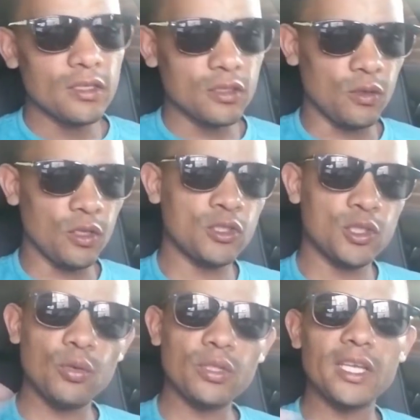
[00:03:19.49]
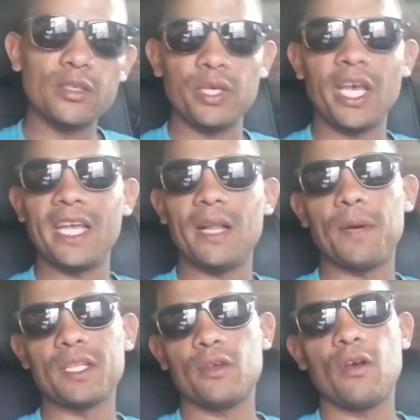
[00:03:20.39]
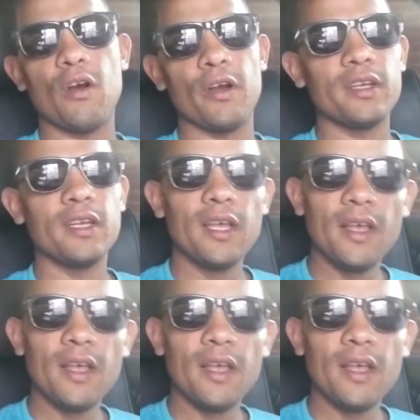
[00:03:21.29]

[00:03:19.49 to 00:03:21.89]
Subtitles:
So there's two things we hate about the car.